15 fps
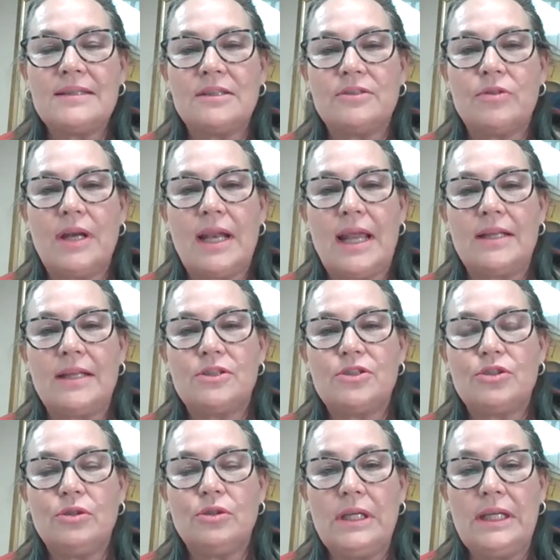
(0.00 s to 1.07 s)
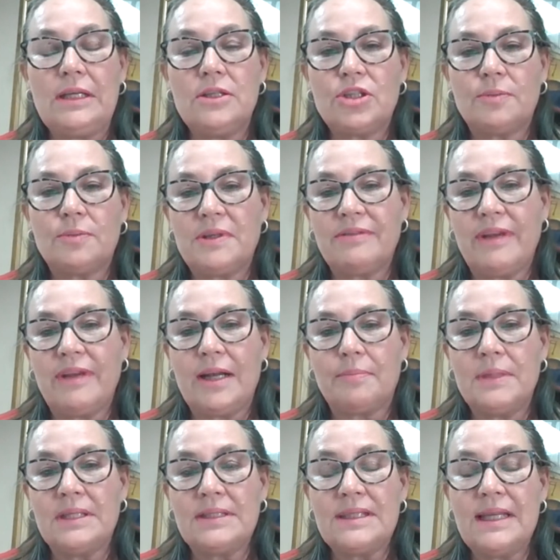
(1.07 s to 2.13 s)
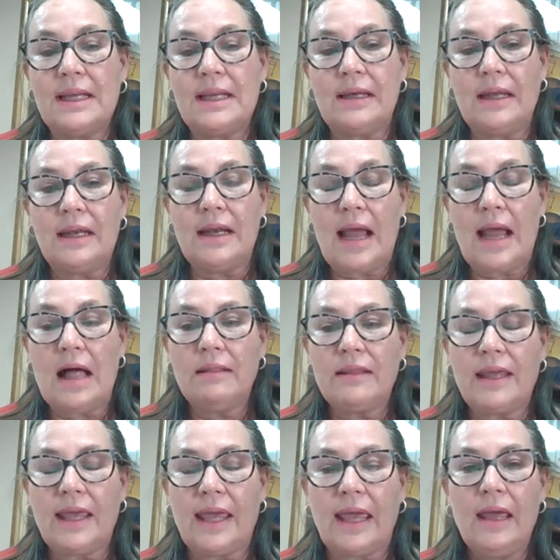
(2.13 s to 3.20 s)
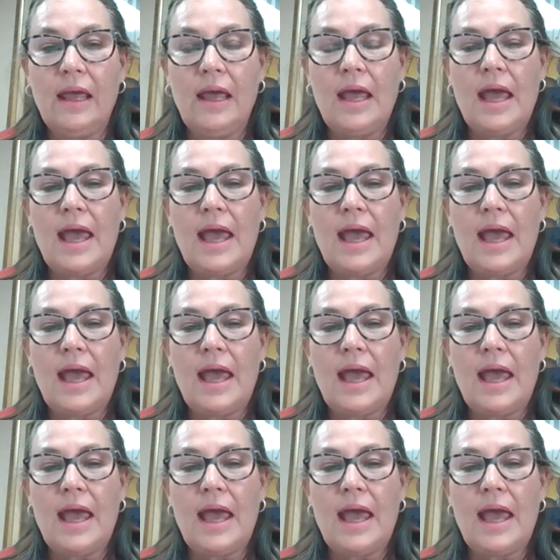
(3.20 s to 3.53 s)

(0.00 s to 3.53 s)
as it relates to leadership development in healthcare.